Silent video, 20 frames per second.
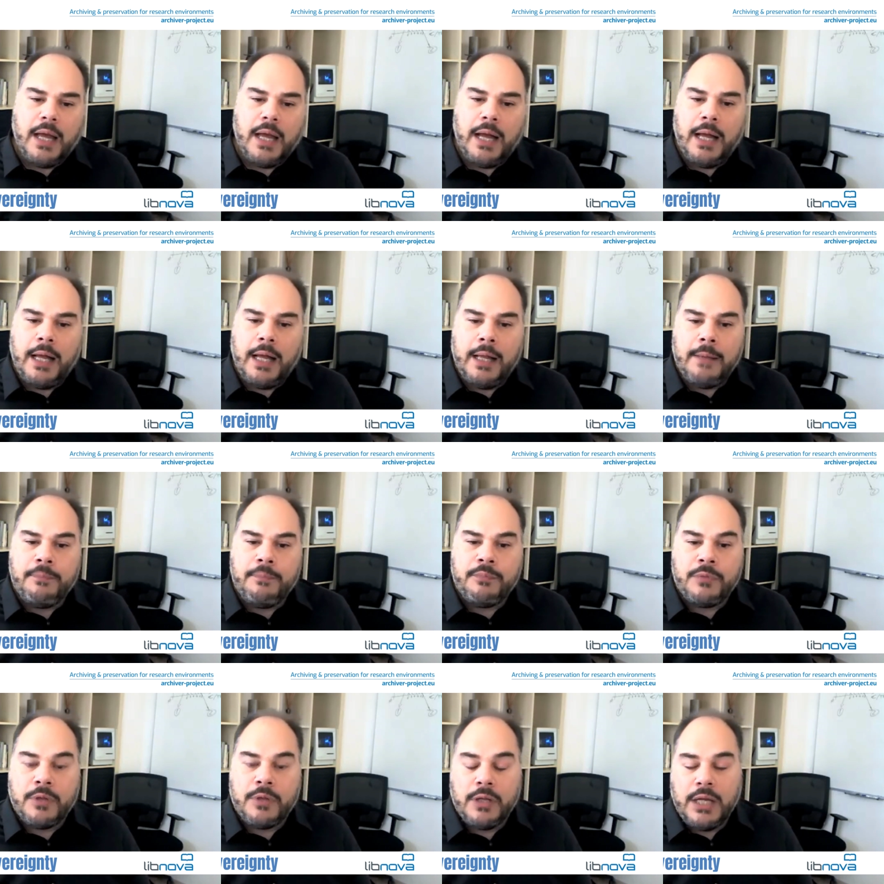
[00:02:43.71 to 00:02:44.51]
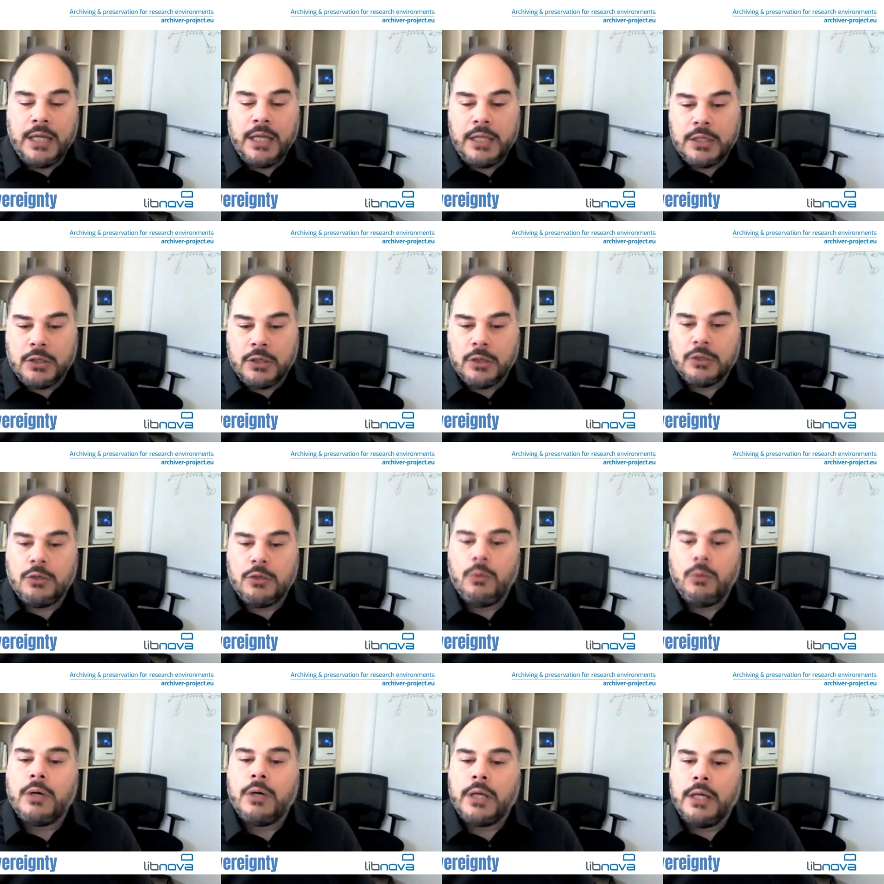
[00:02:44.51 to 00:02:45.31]
Um, it is
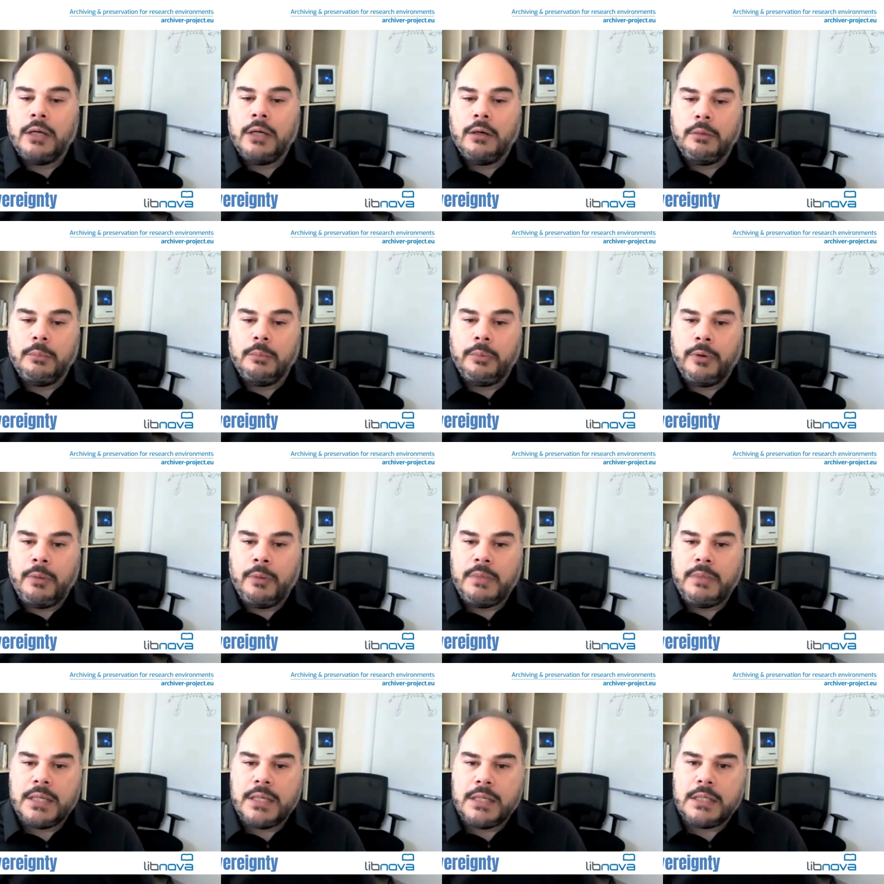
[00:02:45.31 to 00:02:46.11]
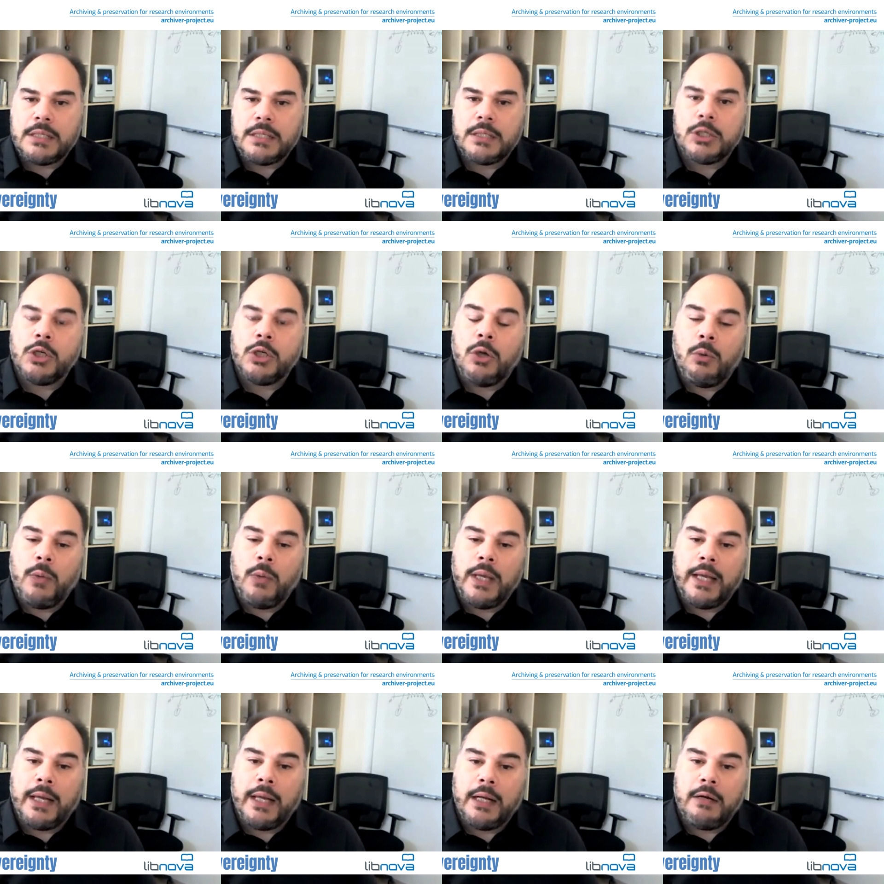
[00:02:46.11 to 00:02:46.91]
also working on premises, so
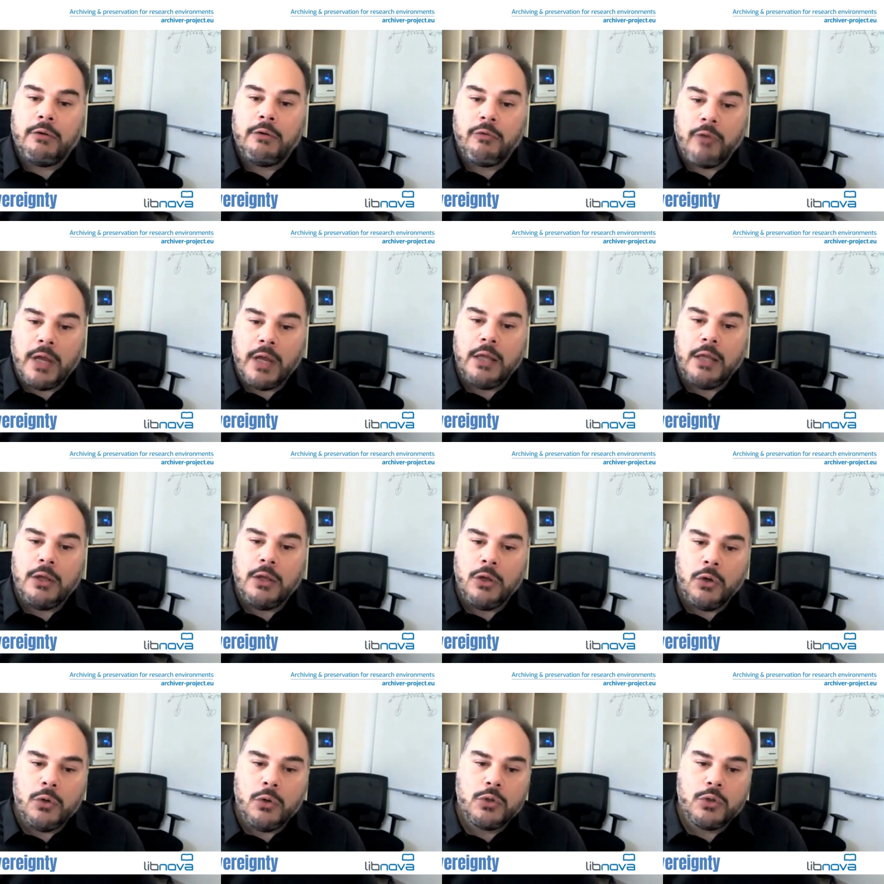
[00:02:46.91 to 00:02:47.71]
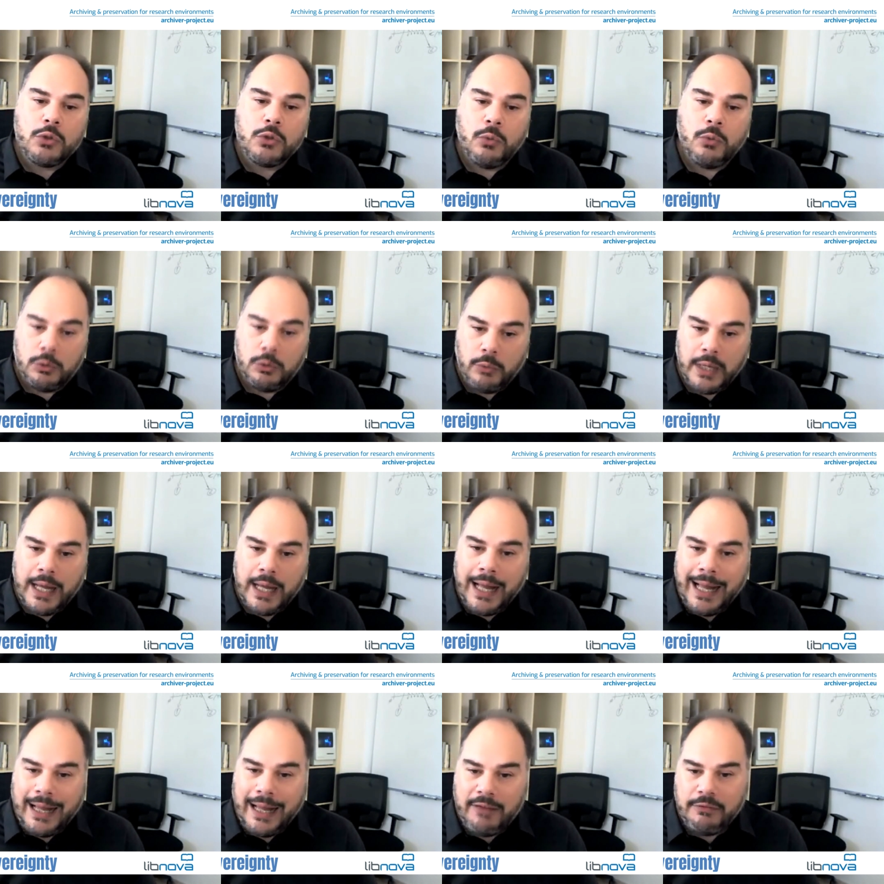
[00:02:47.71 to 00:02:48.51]
we can reuse what we
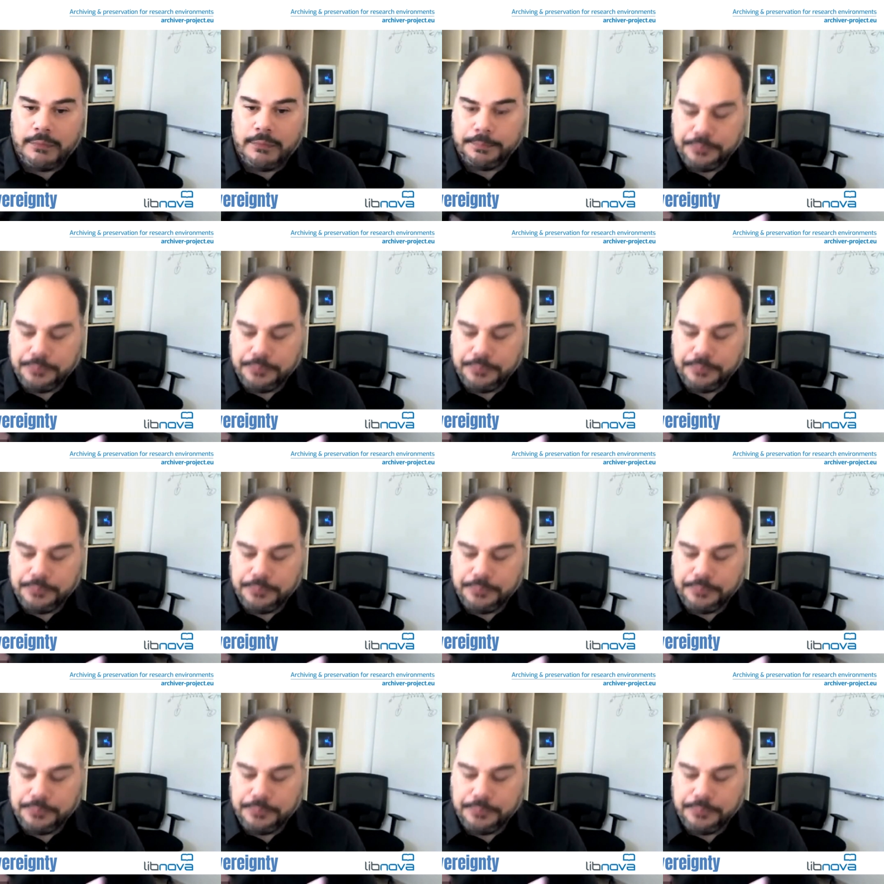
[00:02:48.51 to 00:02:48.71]
have